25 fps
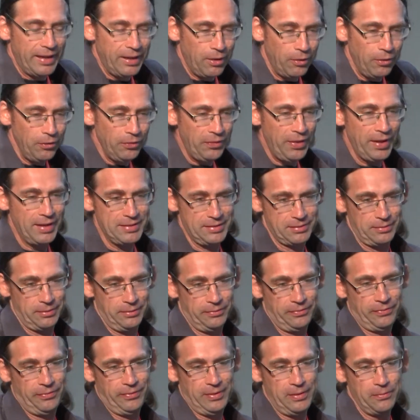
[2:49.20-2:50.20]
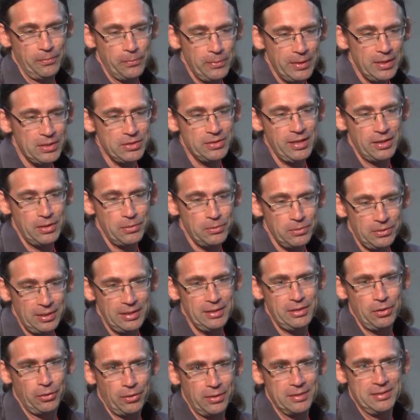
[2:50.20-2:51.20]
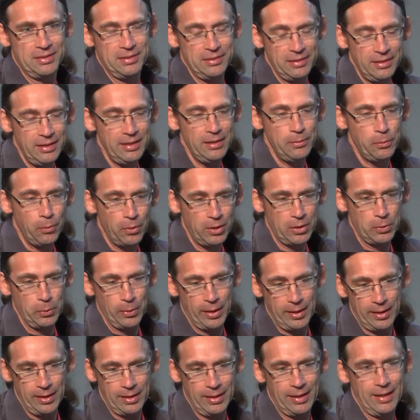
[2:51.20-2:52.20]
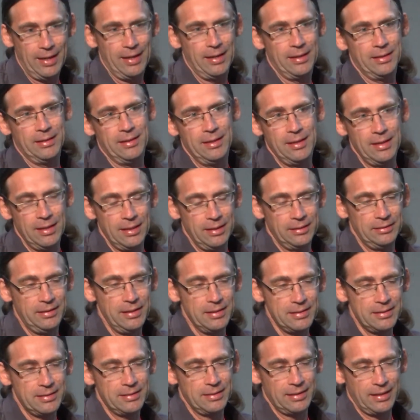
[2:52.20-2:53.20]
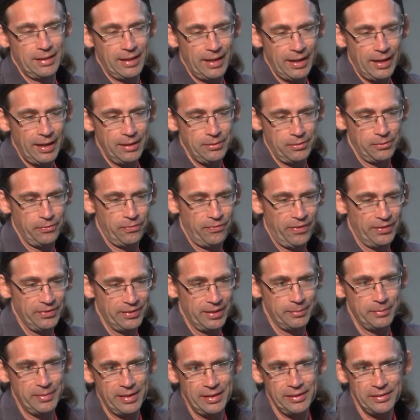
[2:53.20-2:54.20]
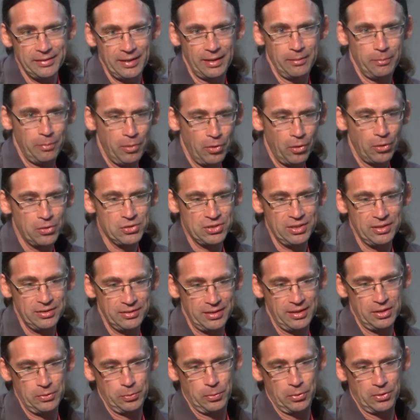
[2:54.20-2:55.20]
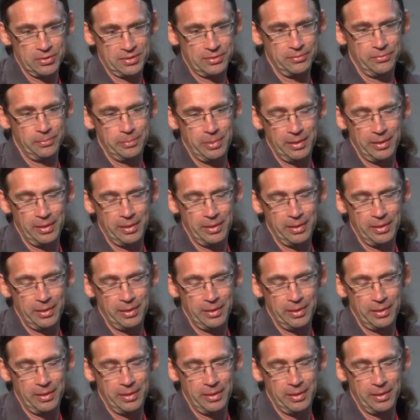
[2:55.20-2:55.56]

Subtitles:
context in which the utility tokens really work well are this kind of fundamental blockchain networks,